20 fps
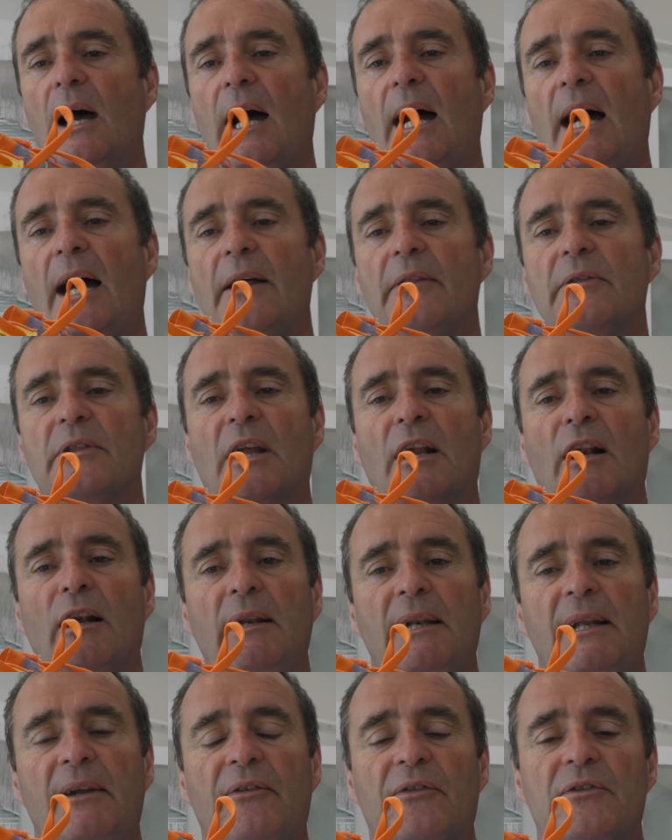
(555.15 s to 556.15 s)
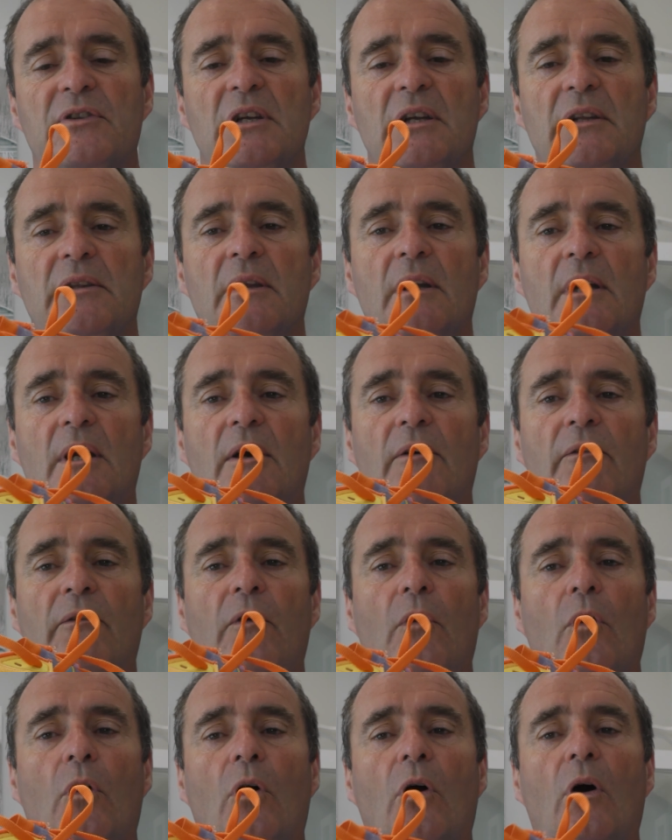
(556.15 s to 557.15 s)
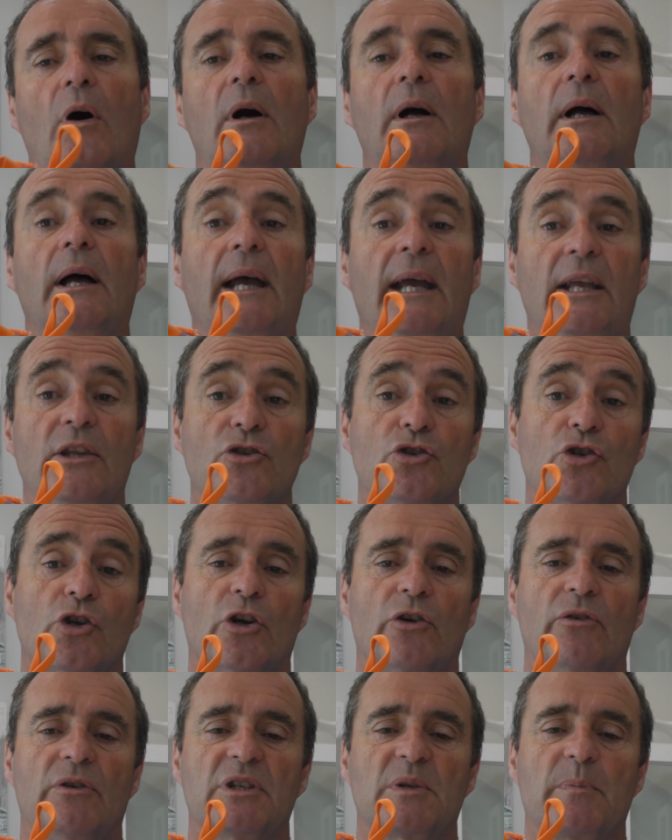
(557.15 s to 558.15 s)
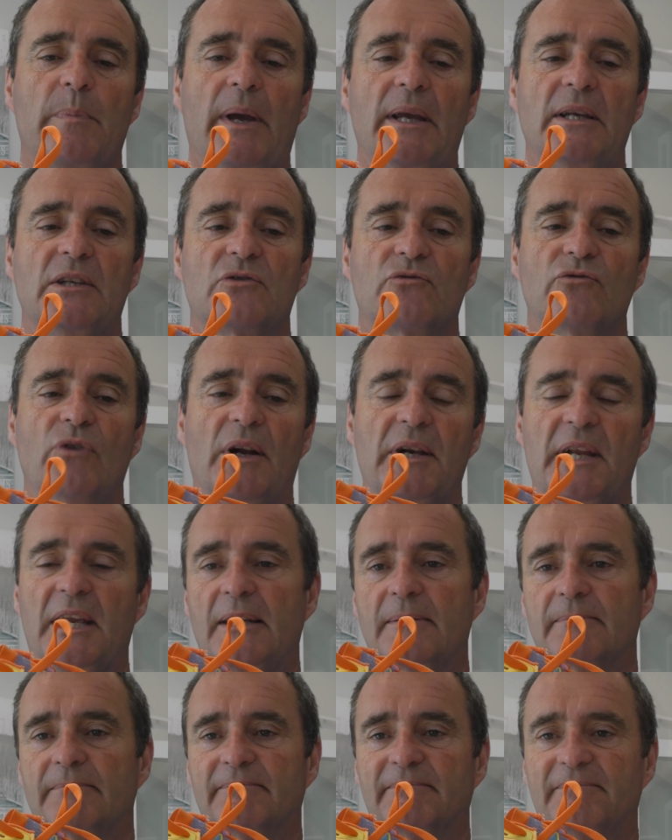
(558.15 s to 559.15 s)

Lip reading: and the Clifton for endurance-based running.